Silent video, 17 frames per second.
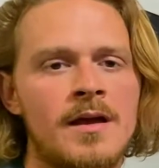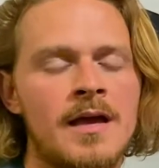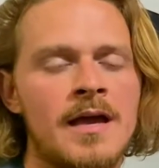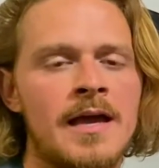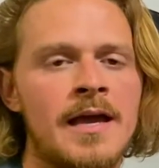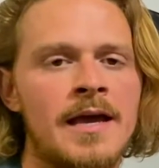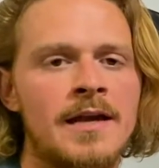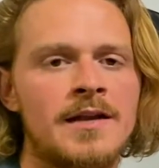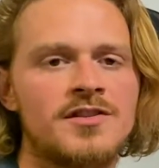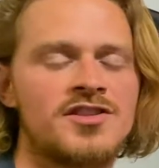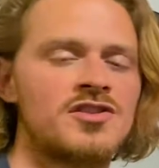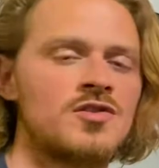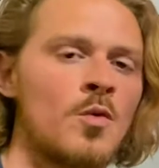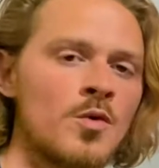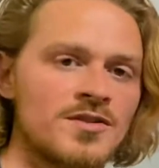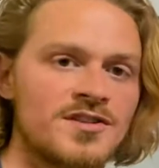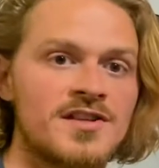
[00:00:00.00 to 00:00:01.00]
and it's
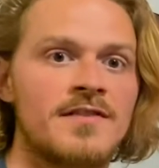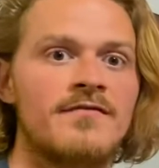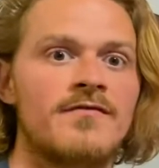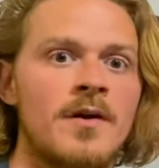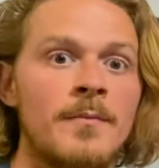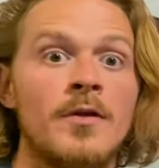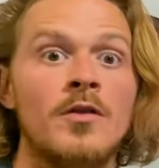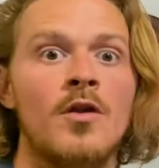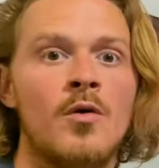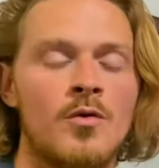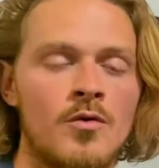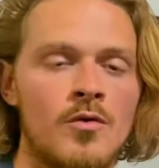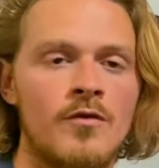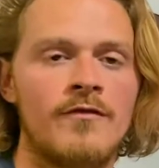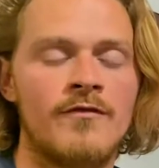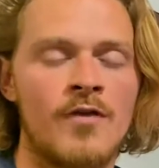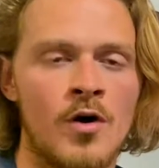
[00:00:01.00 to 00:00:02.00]
sourcing from a
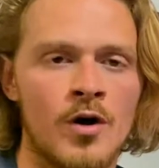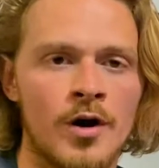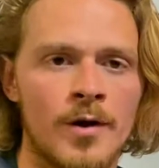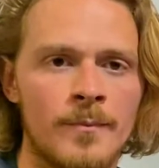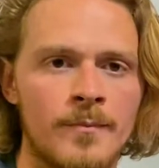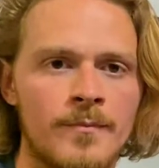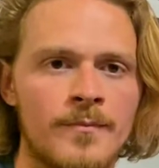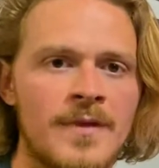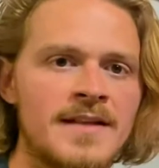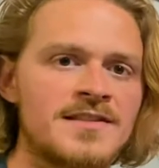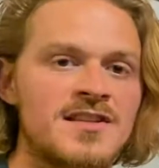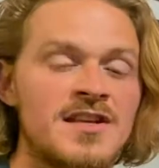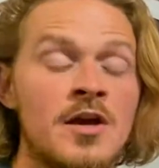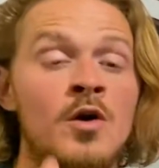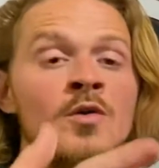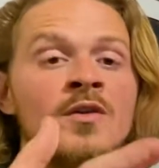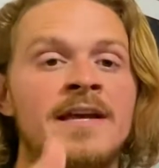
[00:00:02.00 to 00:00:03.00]
local farm, that's the
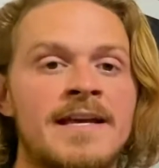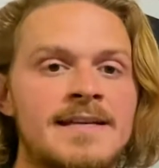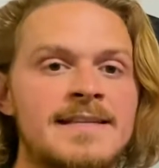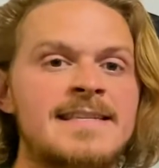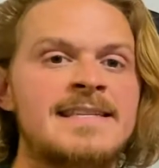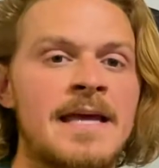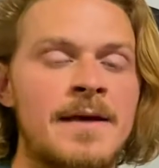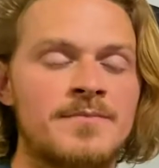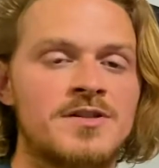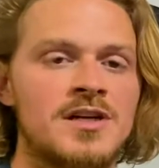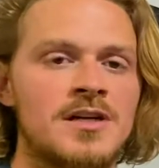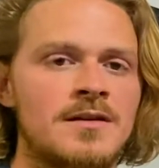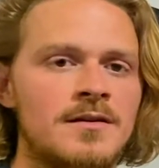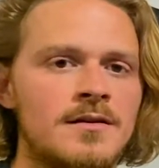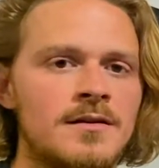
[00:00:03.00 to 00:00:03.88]
only exception.